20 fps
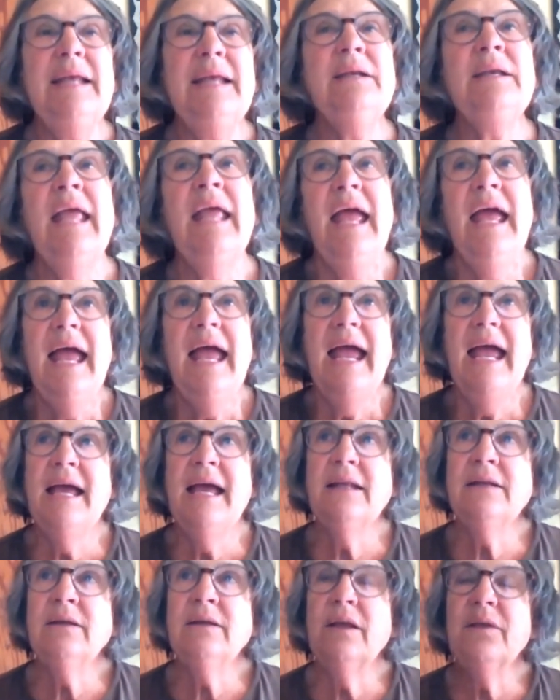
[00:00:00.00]
And
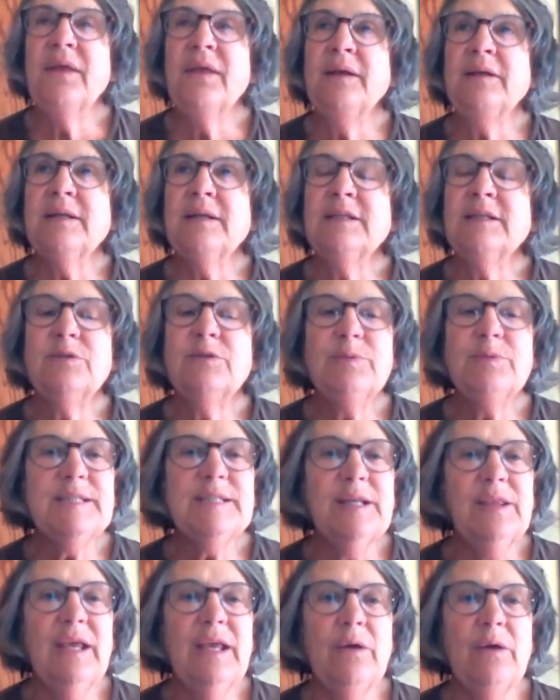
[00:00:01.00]
this was
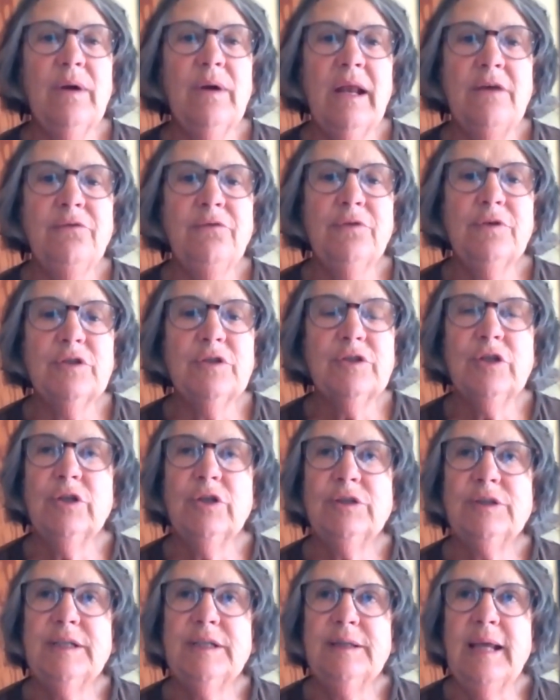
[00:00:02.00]
the thing, when I first
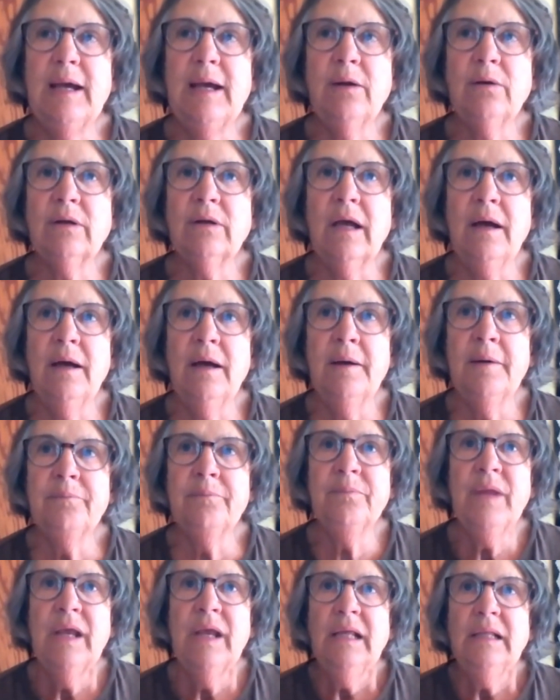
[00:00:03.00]
looked at that
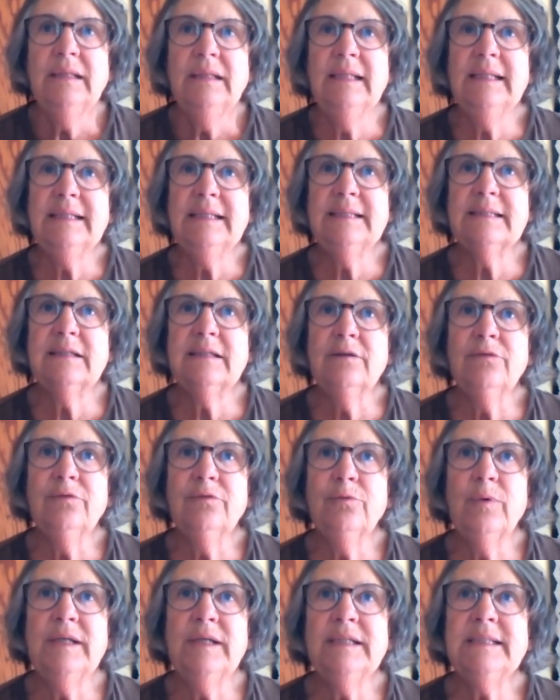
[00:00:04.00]
list of
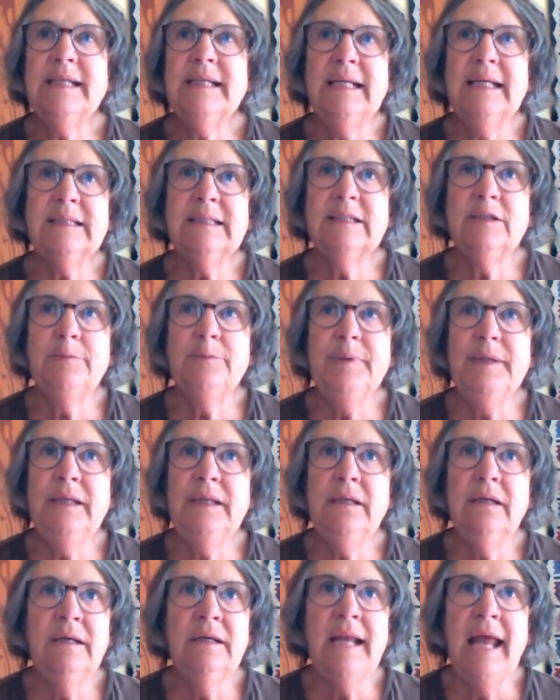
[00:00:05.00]
what it takes to
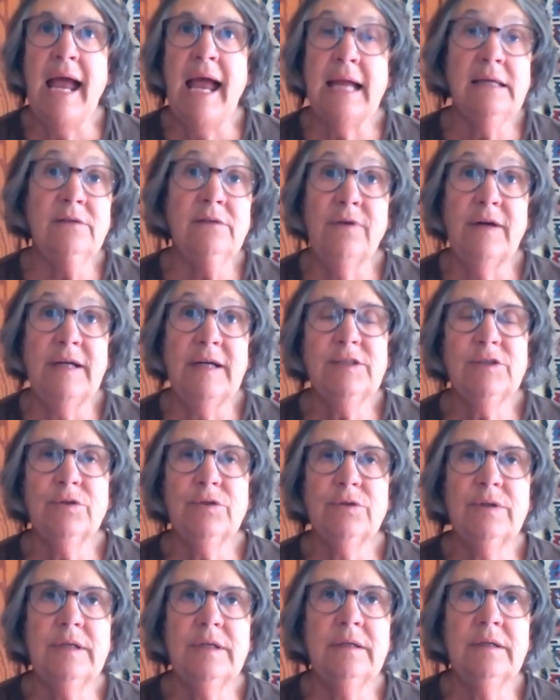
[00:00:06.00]
be an ag
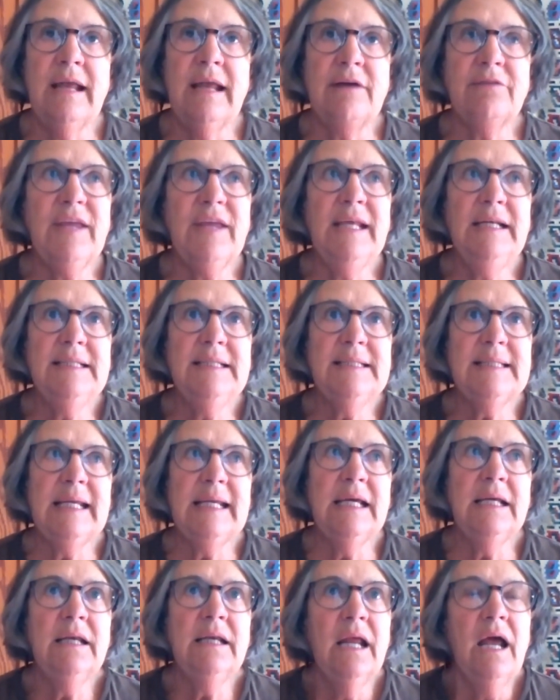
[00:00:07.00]
advisor in
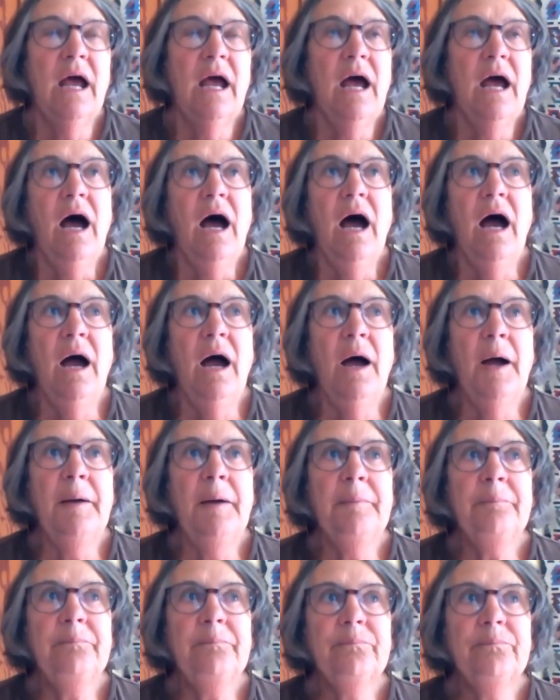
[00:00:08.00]
Afghanistan,
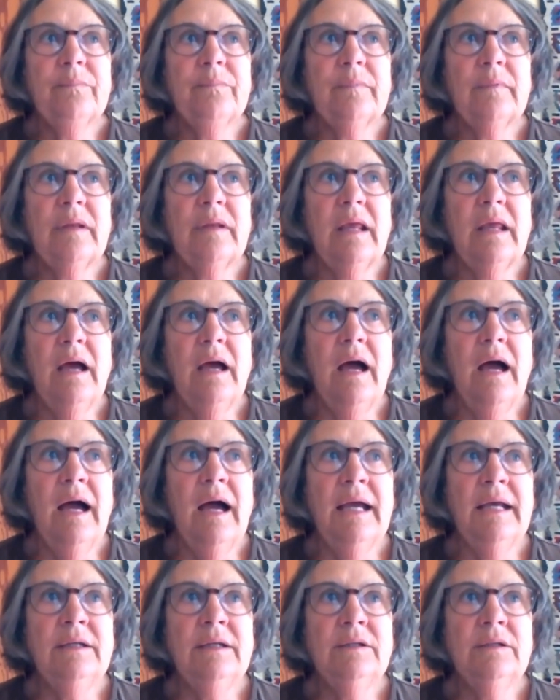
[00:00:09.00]

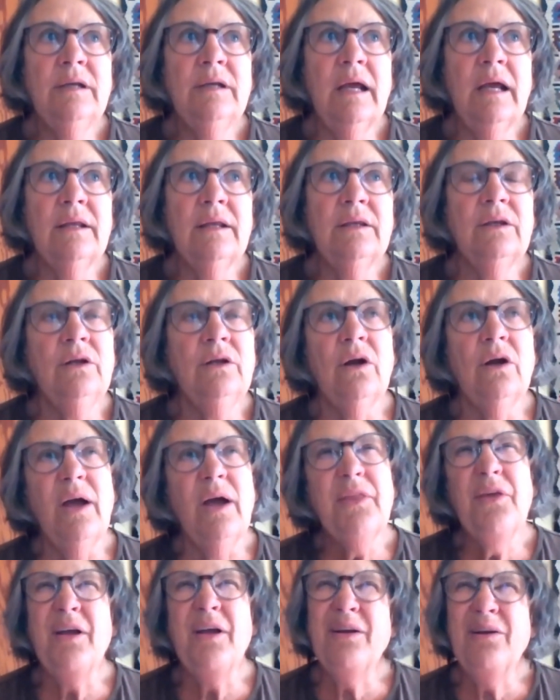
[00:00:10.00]
I
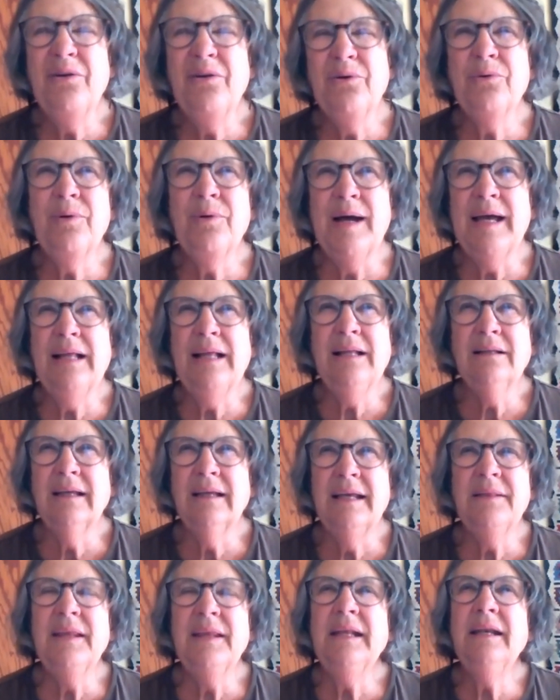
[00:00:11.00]
thought, oh, well,
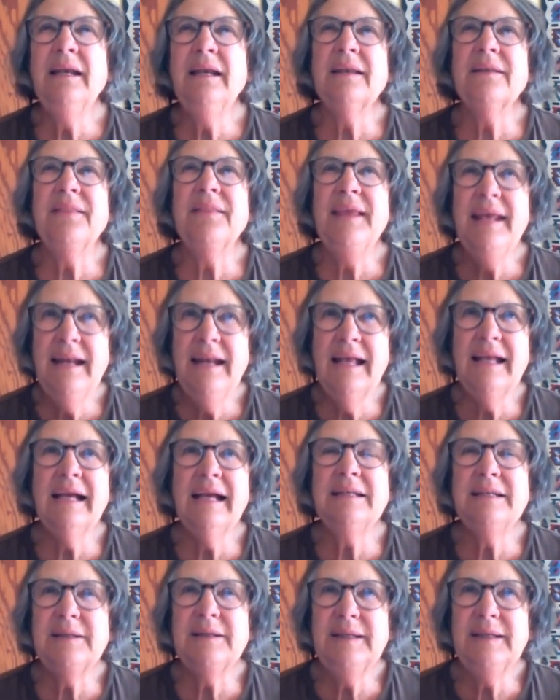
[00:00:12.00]
and then I
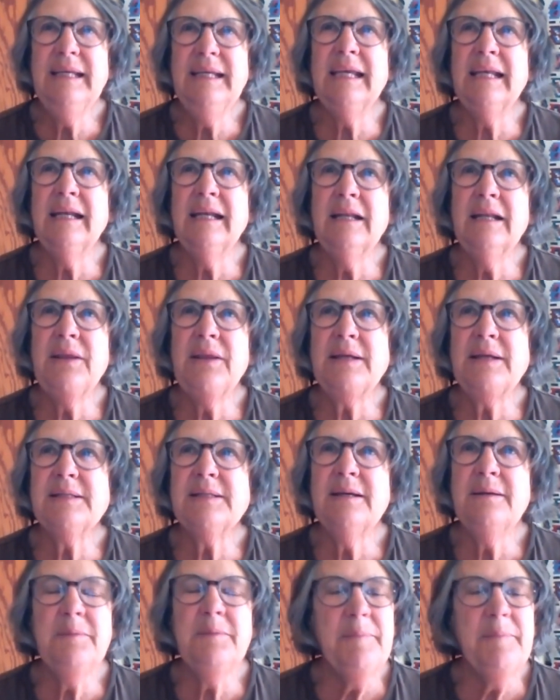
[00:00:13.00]
got to thinking at that
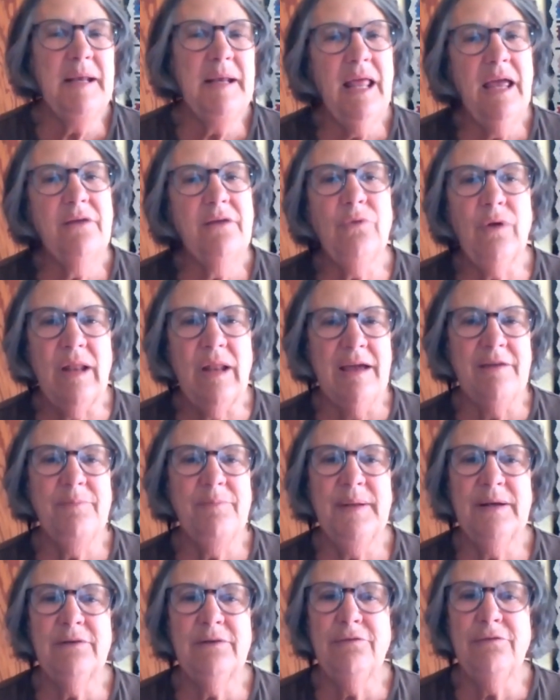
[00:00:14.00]
time in my life, well, I've
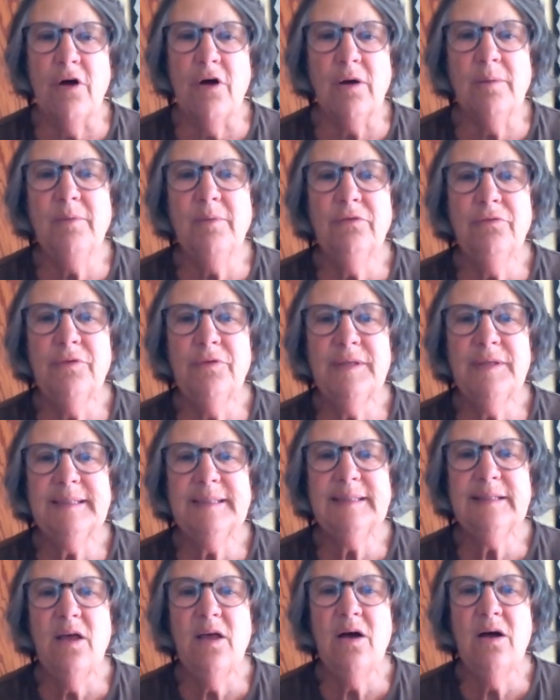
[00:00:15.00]
been a farmer for
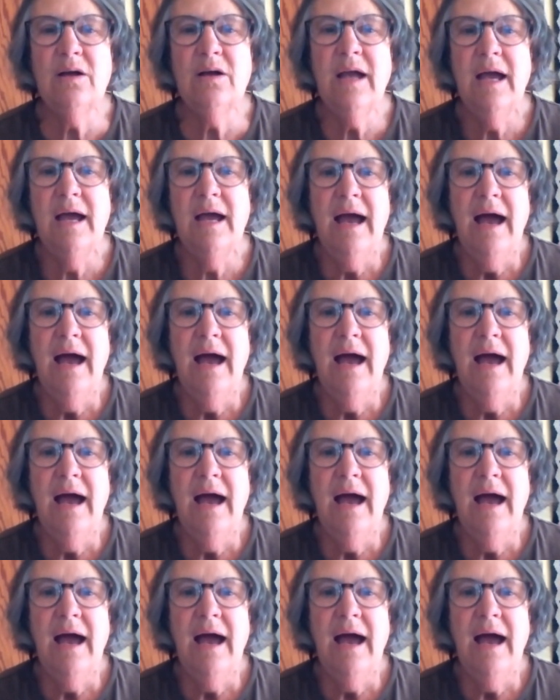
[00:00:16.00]
this long.